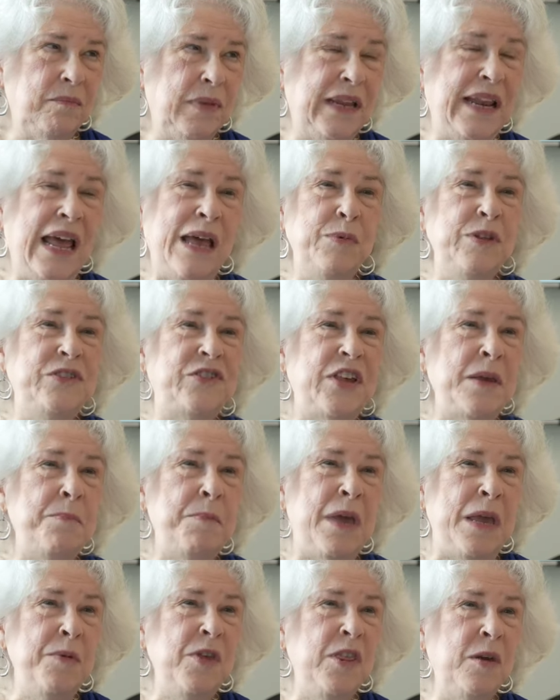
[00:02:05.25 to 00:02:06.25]
but I would say
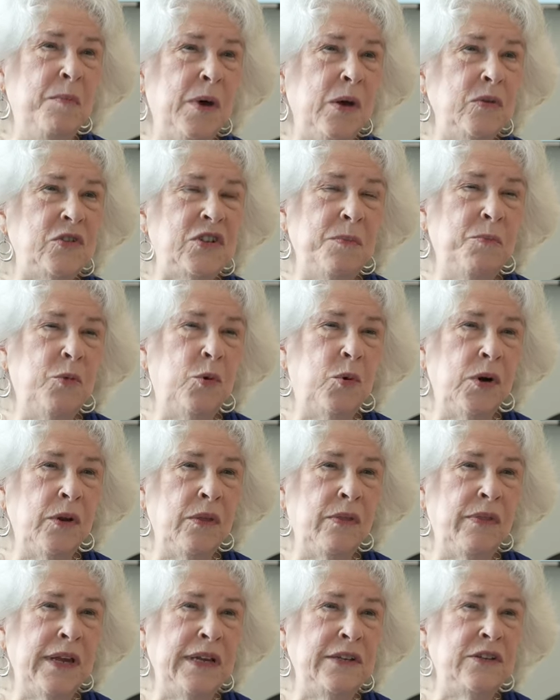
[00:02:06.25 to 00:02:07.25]
maybe the most
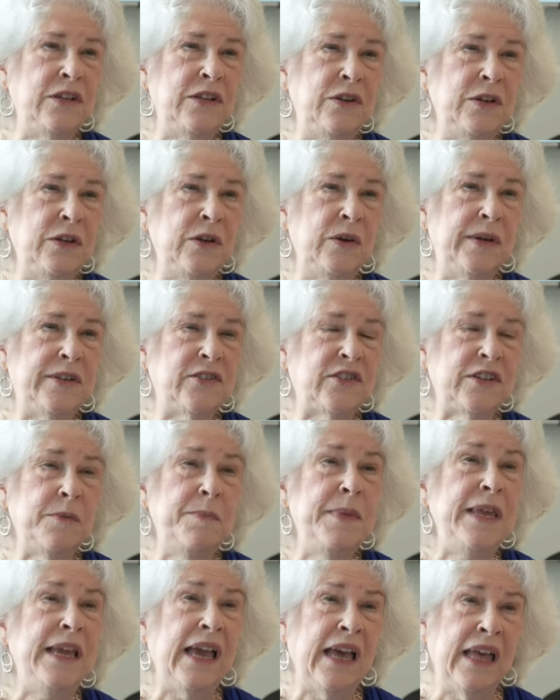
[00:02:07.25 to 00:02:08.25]
important thing to do is to
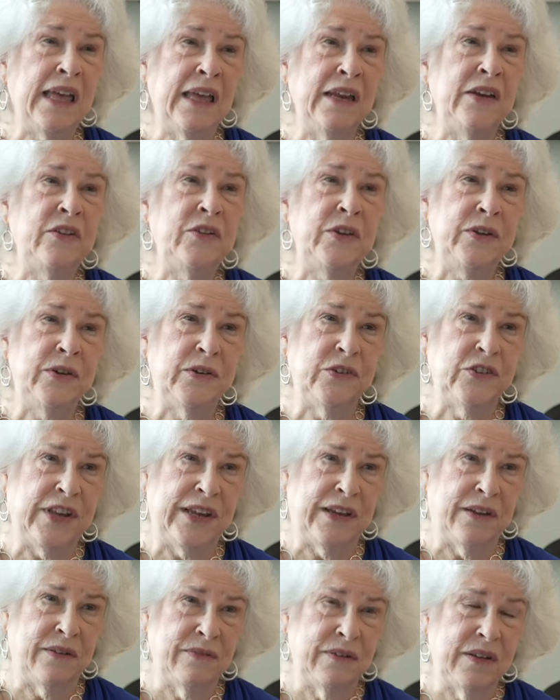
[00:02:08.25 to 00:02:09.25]
be kind to
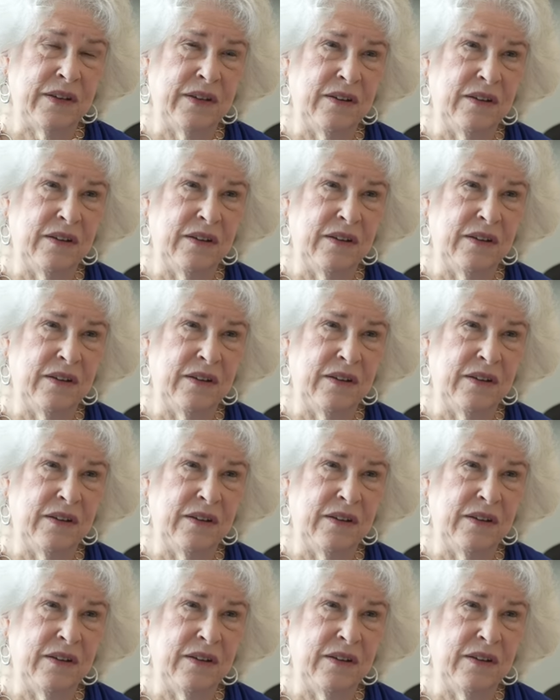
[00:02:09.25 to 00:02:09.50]
yourself